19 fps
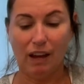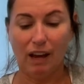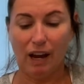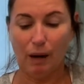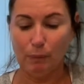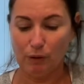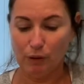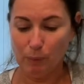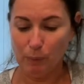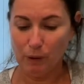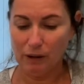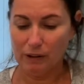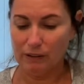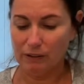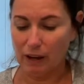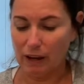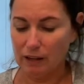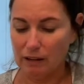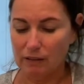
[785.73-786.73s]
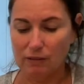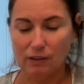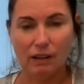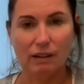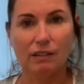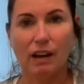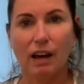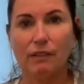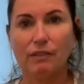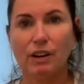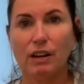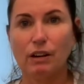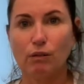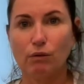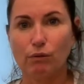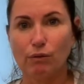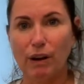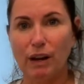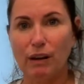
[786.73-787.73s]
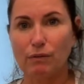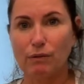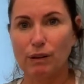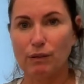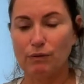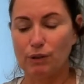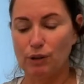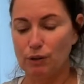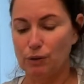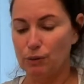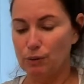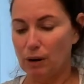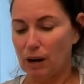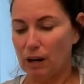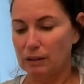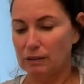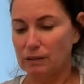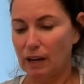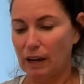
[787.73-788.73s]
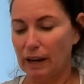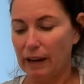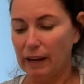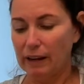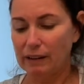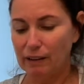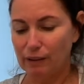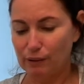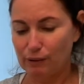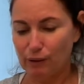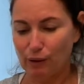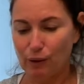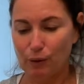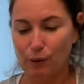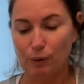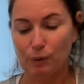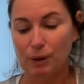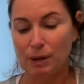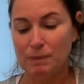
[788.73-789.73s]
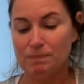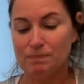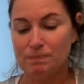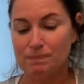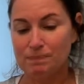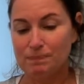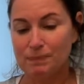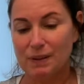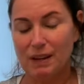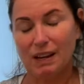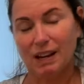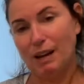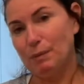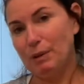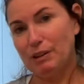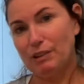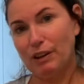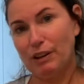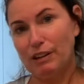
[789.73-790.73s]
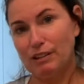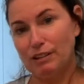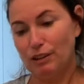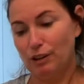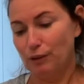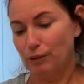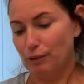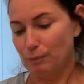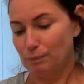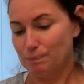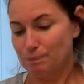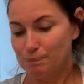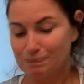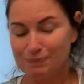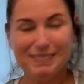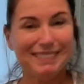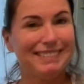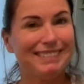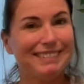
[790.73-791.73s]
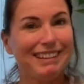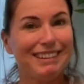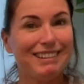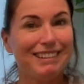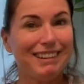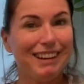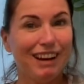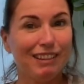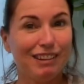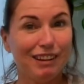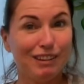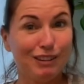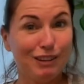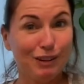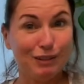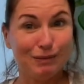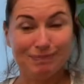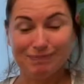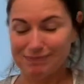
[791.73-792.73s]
I'm super excited. These have a great review online, so I'm excited to use them. Let's see how they do.